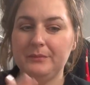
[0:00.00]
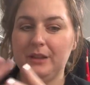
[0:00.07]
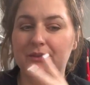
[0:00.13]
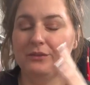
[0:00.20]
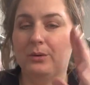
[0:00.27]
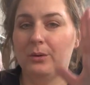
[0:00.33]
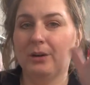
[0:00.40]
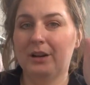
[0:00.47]

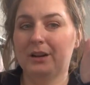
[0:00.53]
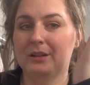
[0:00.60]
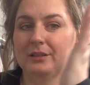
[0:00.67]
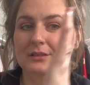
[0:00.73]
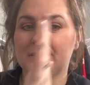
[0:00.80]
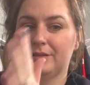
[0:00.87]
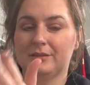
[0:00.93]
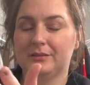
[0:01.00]

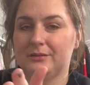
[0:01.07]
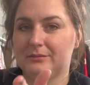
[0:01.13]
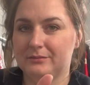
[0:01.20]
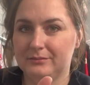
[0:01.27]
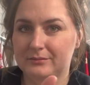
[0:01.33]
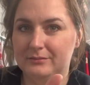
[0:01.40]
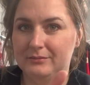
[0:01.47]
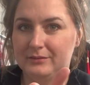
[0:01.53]
for
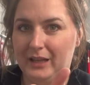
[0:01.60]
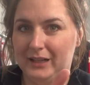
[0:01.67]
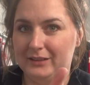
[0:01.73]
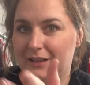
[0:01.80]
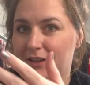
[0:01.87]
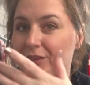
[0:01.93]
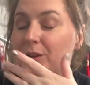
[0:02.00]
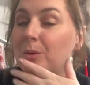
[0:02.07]
that
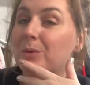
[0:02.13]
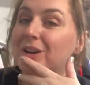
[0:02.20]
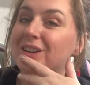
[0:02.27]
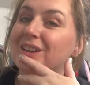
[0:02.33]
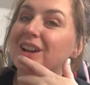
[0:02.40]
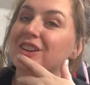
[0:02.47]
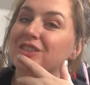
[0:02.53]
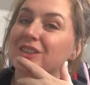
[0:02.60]
day. So, we're going
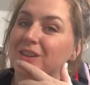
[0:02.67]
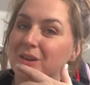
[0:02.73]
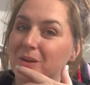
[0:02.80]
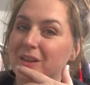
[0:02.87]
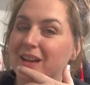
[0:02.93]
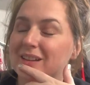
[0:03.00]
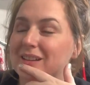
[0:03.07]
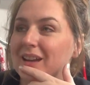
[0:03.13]
to actually go
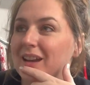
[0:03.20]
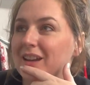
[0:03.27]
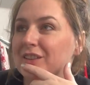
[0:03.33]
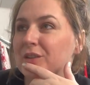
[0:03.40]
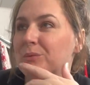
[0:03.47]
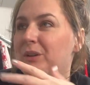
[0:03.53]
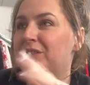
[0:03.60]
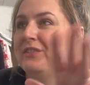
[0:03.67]
that day. So,
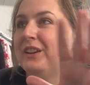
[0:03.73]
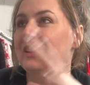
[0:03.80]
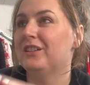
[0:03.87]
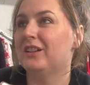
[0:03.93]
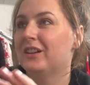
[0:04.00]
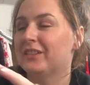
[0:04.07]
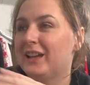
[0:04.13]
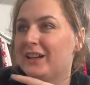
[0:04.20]
we figured
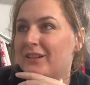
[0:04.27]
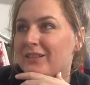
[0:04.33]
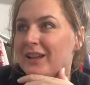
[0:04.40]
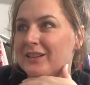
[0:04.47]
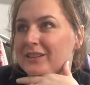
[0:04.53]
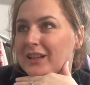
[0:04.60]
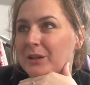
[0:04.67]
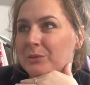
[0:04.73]
all that out
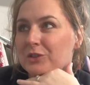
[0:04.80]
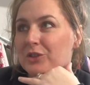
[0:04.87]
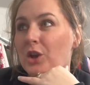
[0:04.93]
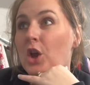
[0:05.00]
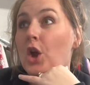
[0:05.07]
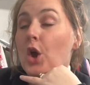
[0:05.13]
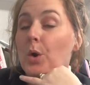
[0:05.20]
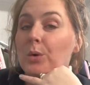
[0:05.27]
last night, which
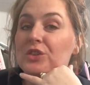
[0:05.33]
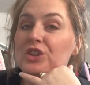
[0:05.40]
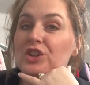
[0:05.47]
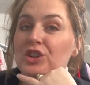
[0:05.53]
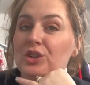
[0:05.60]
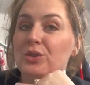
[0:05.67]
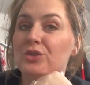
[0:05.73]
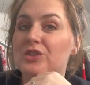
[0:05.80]
was a
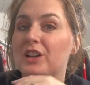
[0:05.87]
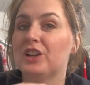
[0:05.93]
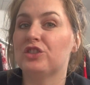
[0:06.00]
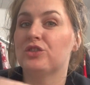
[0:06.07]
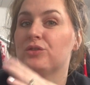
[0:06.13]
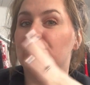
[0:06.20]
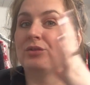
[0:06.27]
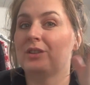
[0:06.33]
huge, like,
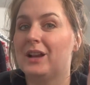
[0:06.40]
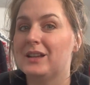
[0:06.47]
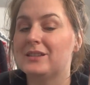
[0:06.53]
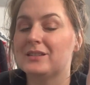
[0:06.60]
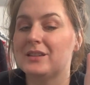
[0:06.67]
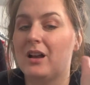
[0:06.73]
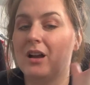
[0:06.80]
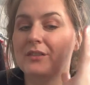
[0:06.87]

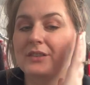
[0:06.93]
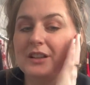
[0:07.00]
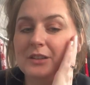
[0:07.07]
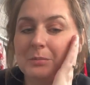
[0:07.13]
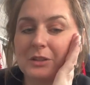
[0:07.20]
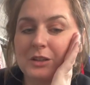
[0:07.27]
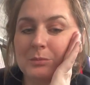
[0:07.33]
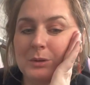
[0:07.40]
stress off us
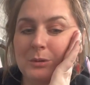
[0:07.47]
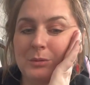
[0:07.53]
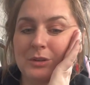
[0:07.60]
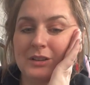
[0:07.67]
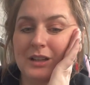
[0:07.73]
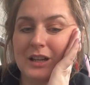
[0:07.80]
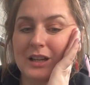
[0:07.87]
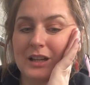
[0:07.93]
because we were,
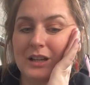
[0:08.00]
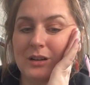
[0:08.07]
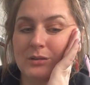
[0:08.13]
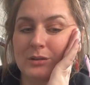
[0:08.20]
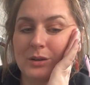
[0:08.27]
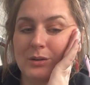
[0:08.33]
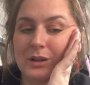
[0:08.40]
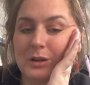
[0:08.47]
like, oh,
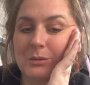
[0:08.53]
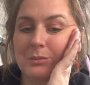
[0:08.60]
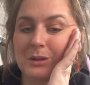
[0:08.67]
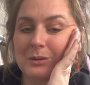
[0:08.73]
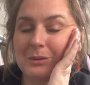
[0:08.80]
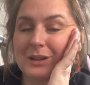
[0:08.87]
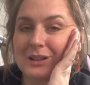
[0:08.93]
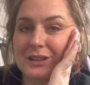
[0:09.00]
no. Like, what
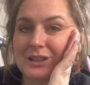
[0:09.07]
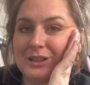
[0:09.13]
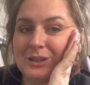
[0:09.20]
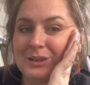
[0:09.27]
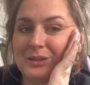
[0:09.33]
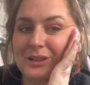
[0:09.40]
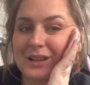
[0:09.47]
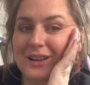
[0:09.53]
are we going to
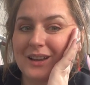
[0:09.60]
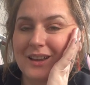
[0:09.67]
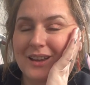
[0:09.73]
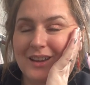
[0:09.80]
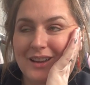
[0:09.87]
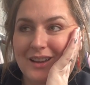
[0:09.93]
do? Like,